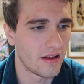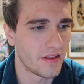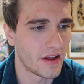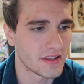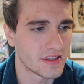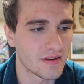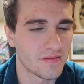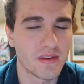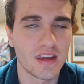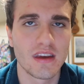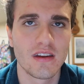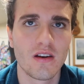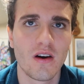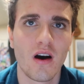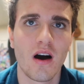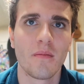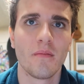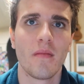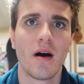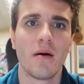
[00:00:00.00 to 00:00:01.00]
that's something, you know,
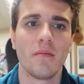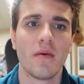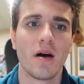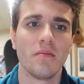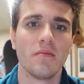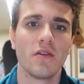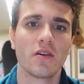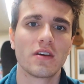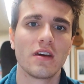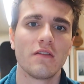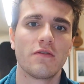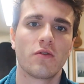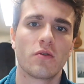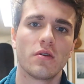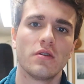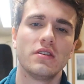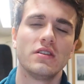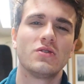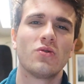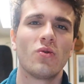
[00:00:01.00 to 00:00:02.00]
I'm looking
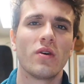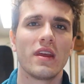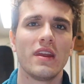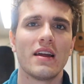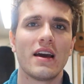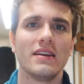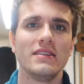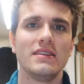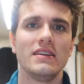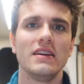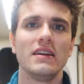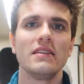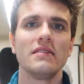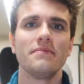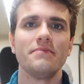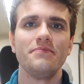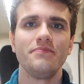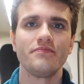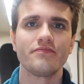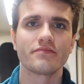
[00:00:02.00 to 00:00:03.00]
forward to
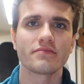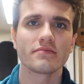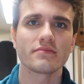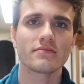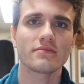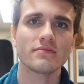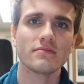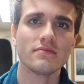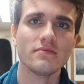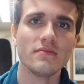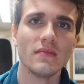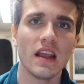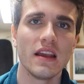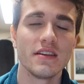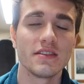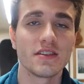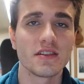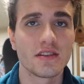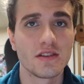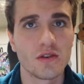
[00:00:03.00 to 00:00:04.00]
2019.
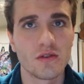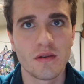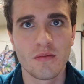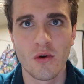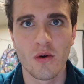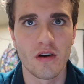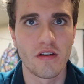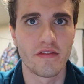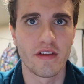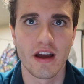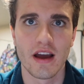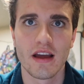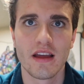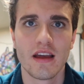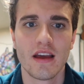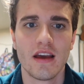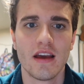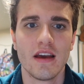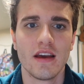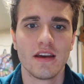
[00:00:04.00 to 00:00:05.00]
It's just doing more of that,
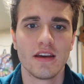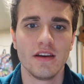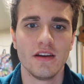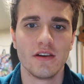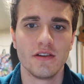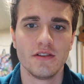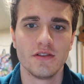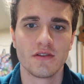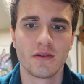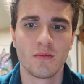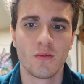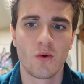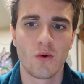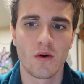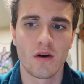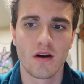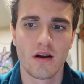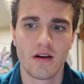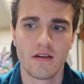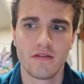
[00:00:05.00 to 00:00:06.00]
you know, doing
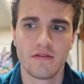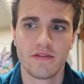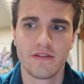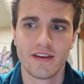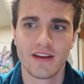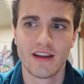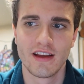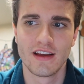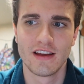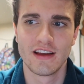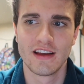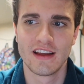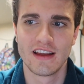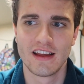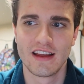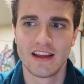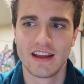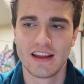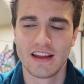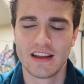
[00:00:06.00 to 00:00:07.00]
more of
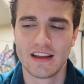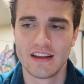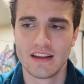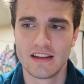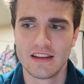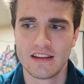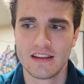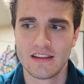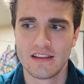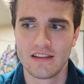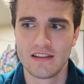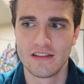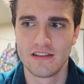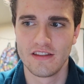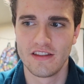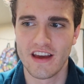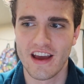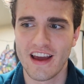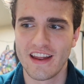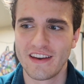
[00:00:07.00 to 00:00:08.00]

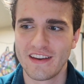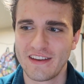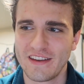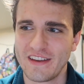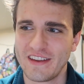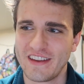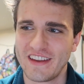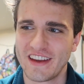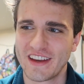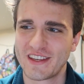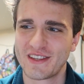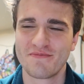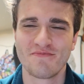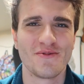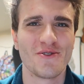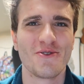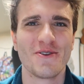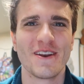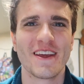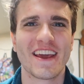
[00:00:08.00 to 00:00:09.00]
that
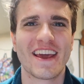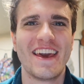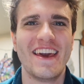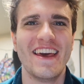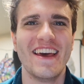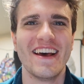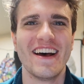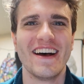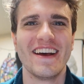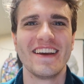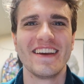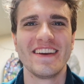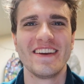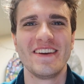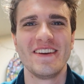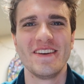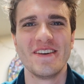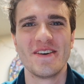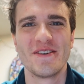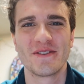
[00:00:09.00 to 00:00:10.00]
exploiting,
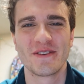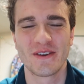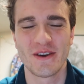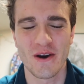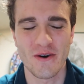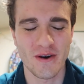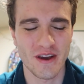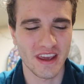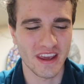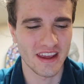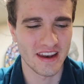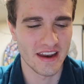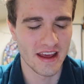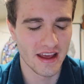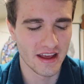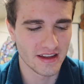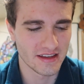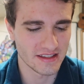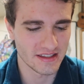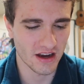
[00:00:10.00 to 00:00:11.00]
you know, going and
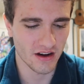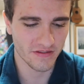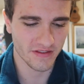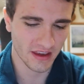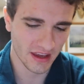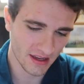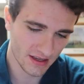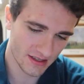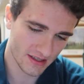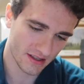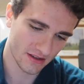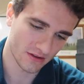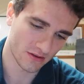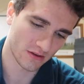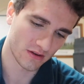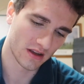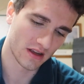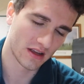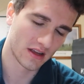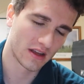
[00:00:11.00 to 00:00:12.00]
delving
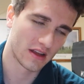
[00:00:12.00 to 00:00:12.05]
into